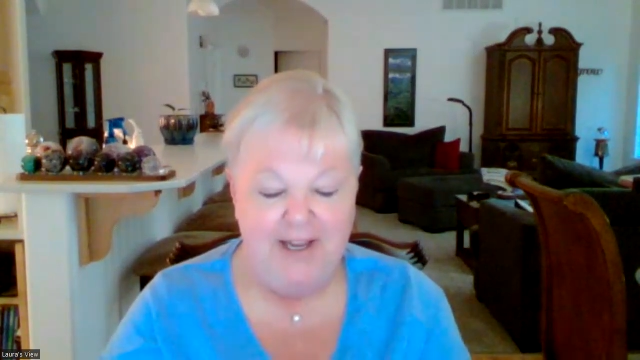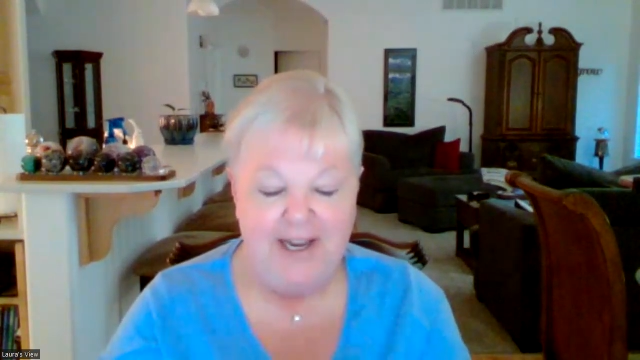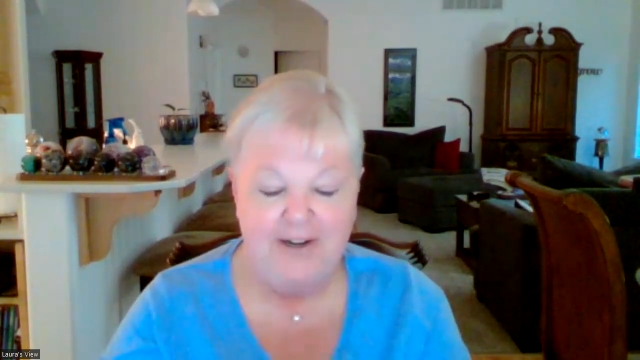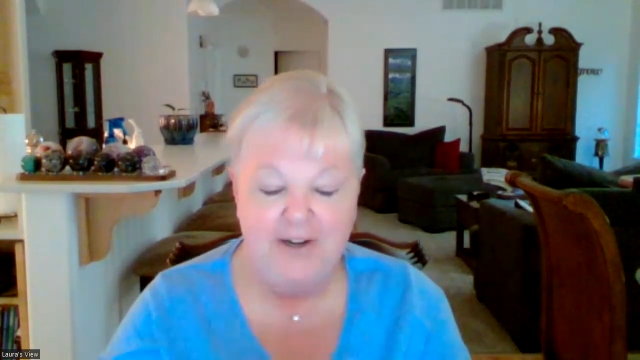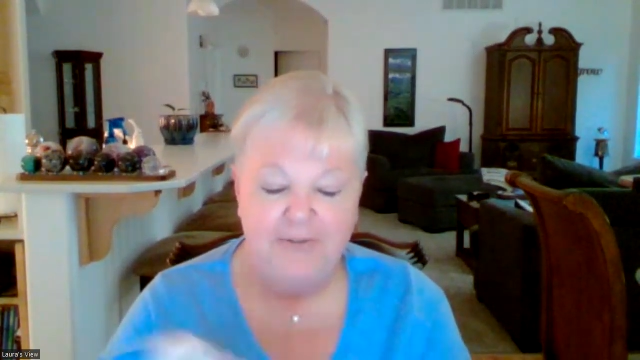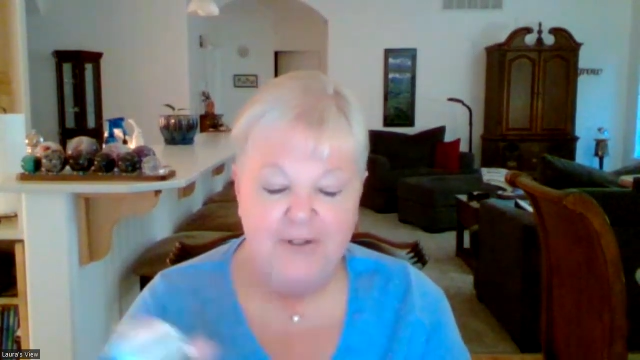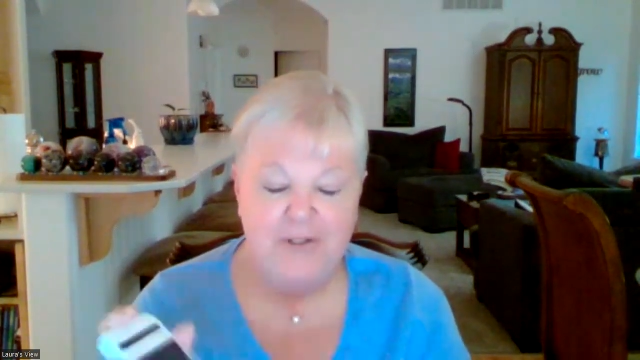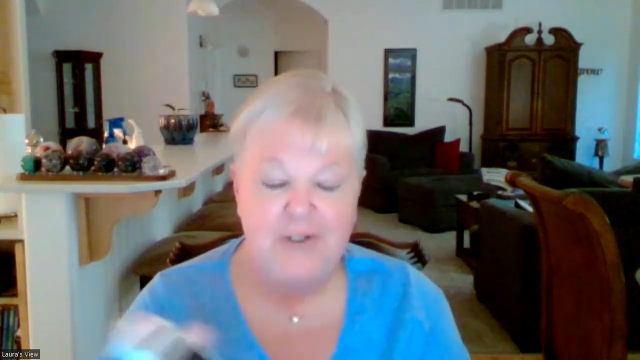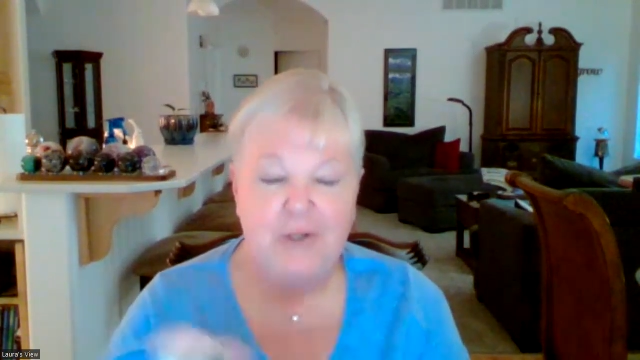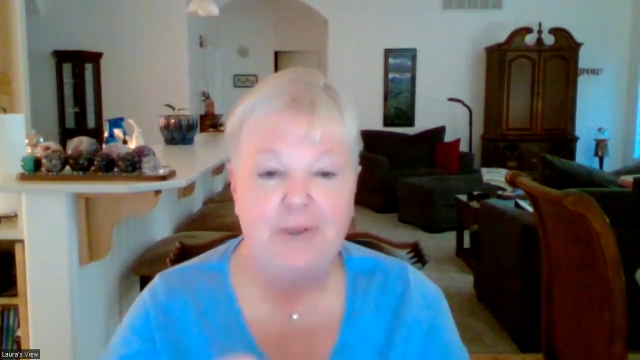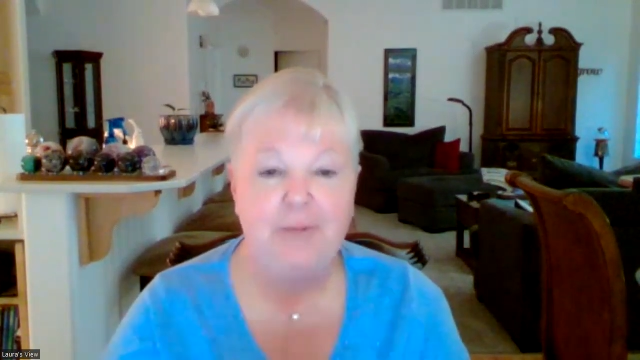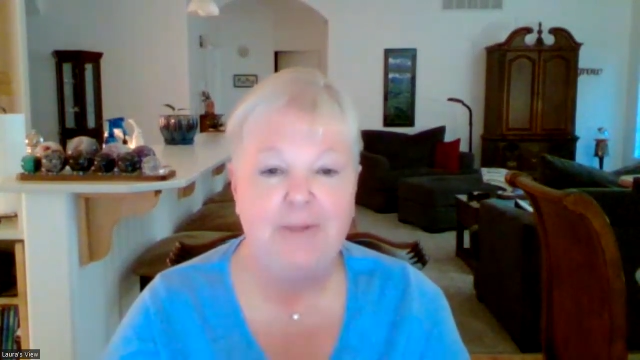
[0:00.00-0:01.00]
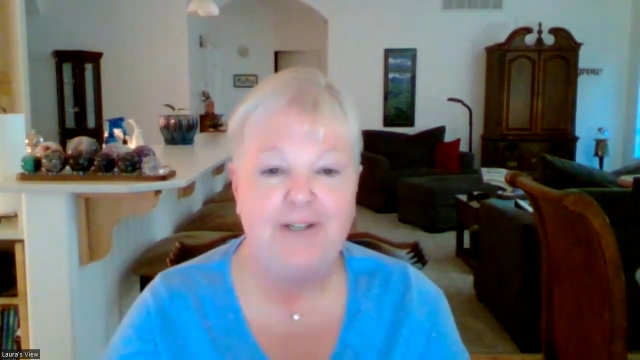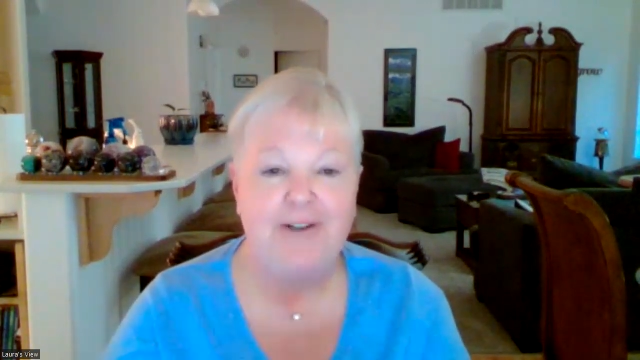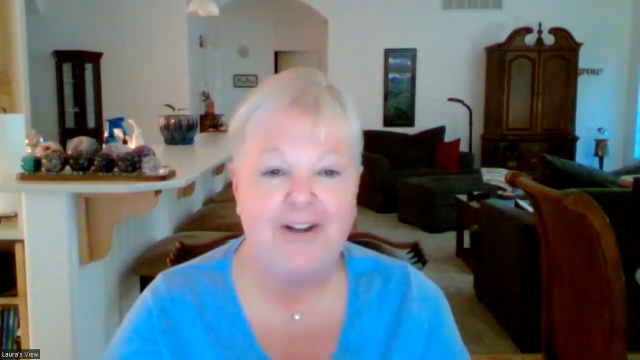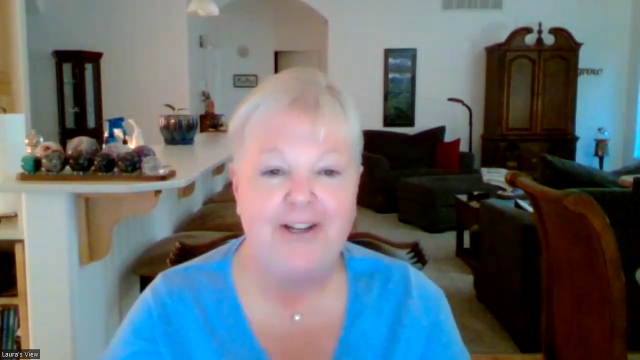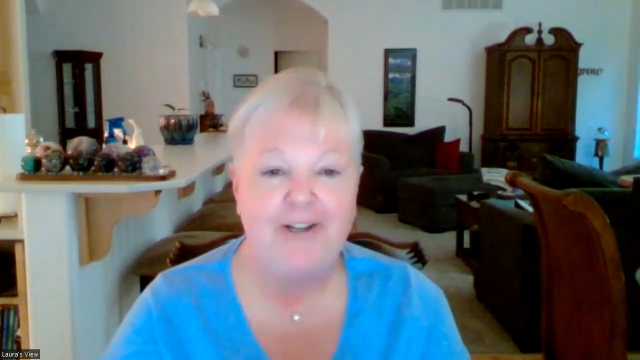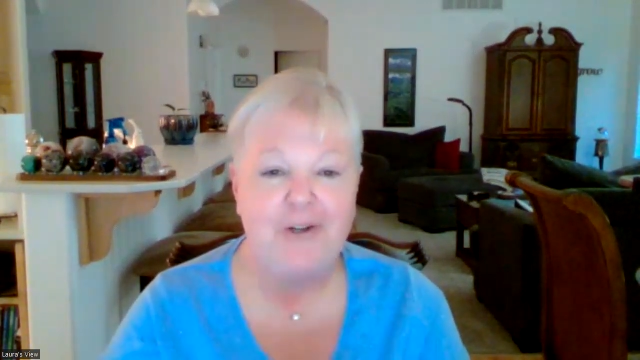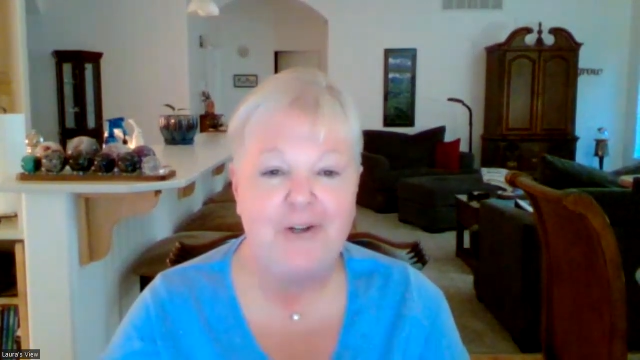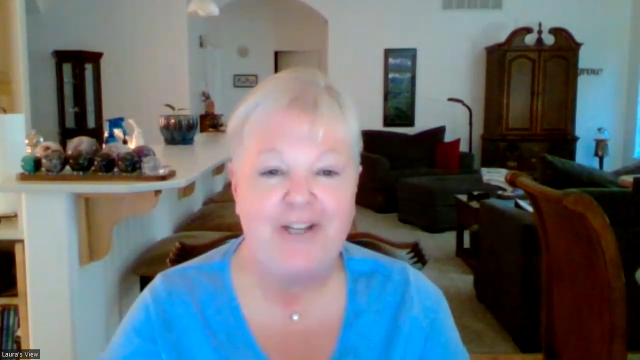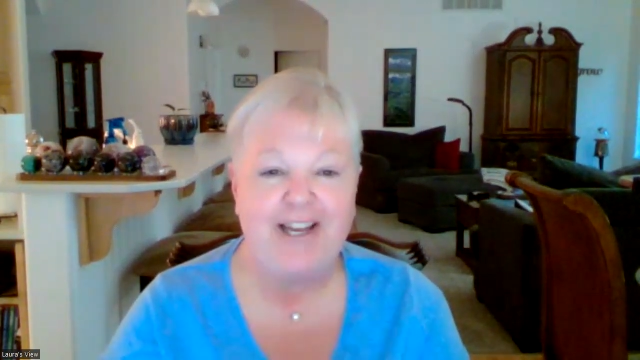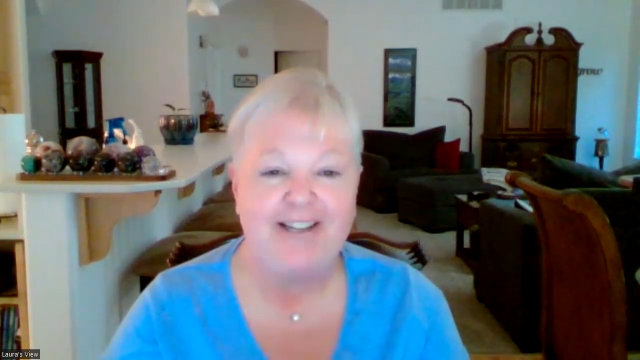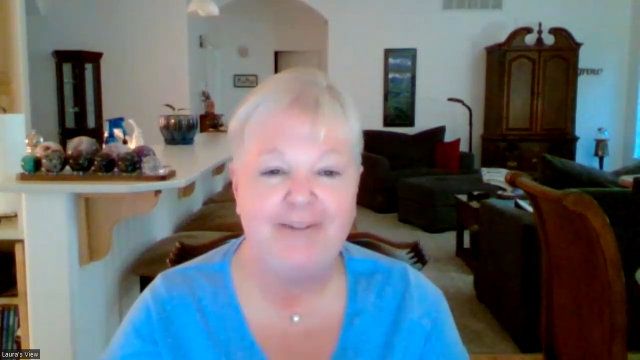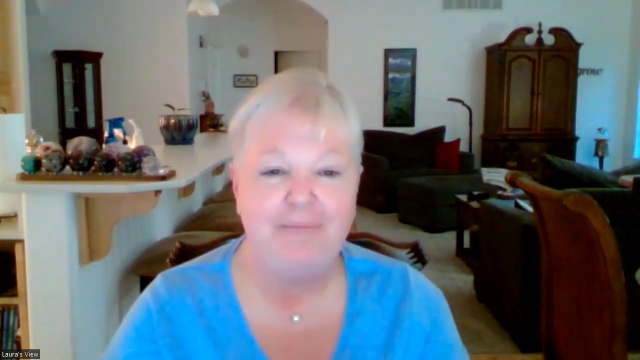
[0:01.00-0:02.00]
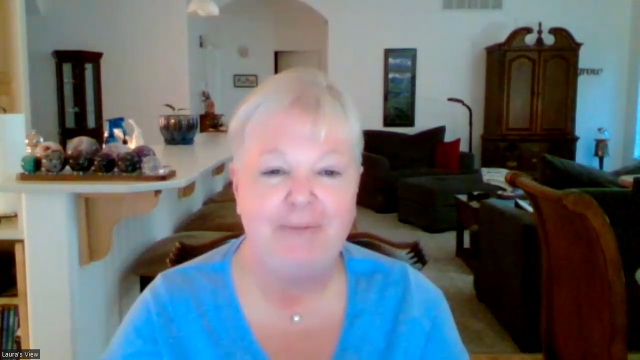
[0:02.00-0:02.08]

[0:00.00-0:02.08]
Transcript: Now, don't feel stupid to be talking to your deck,